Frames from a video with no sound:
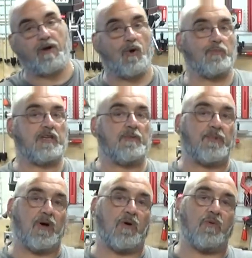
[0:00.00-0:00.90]
Home
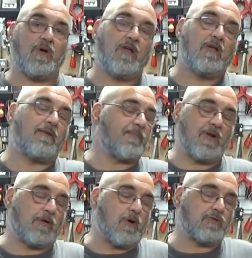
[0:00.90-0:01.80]
Depot, you
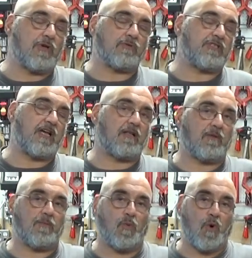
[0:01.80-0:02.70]
know, Lowe's don't sell,
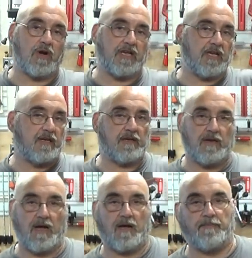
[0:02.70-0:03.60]
Milwaukee.
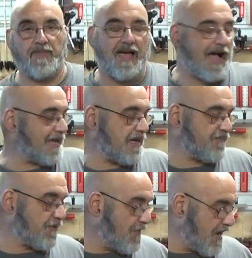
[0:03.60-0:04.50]
Um, I get them
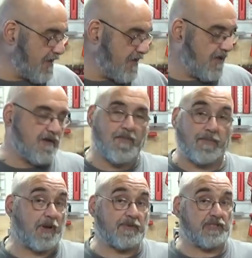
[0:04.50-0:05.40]
from my, my
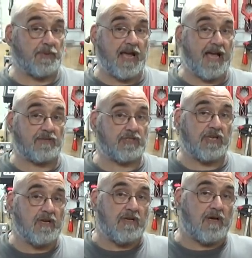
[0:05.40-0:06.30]
plumbing supply house.
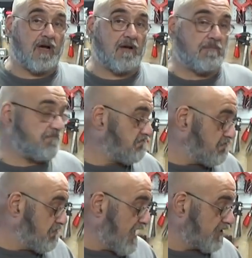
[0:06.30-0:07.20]
Um,
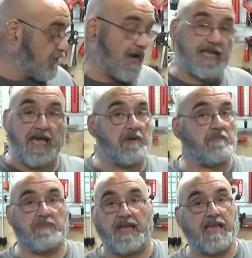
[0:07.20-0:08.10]
that's where I get
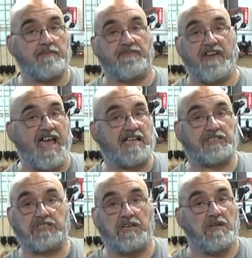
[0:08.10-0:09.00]
them. They get them
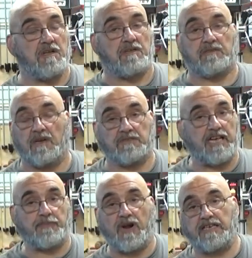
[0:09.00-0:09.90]
fast, uh,
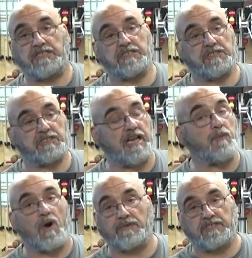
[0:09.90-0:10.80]
same prices, same
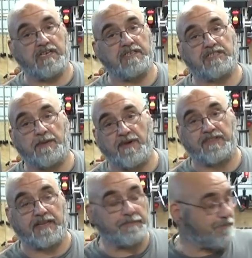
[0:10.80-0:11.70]
warranty, same
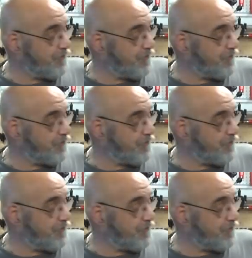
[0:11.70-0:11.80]
everything.